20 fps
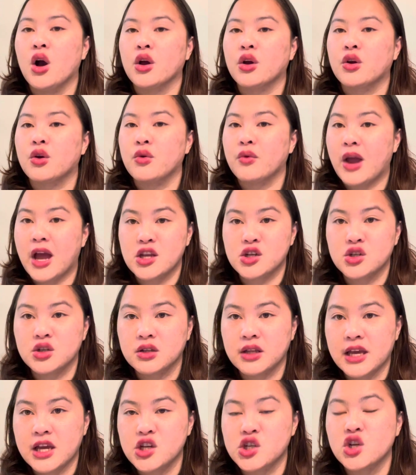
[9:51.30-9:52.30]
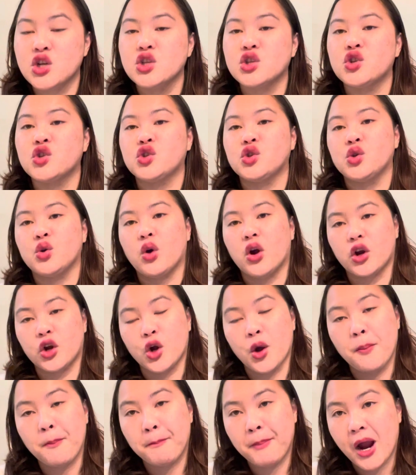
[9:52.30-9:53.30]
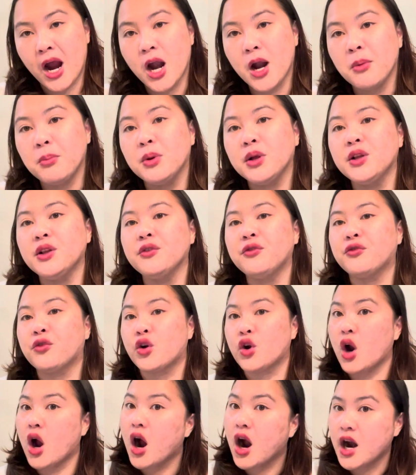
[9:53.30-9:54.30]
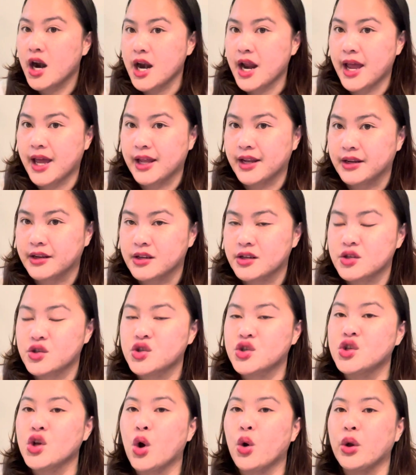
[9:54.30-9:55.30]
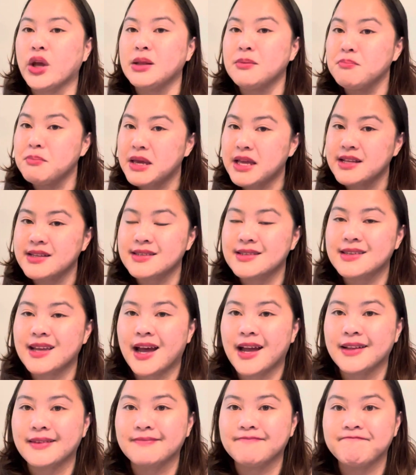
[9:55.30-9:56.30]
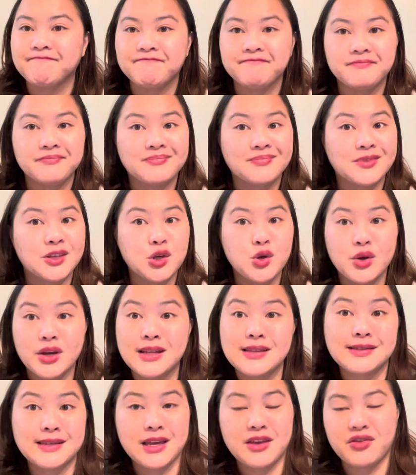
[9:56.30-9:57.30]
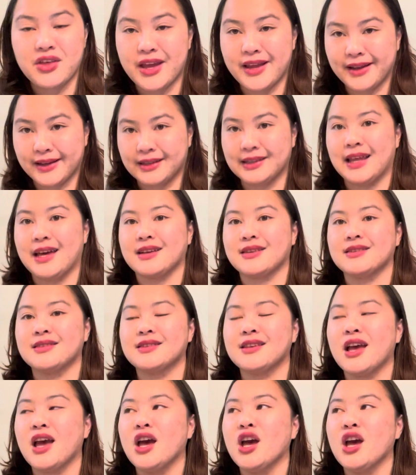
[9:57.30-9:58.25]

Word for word: congratulations, you are comparable for RN. So it means that you can take the NCLEX.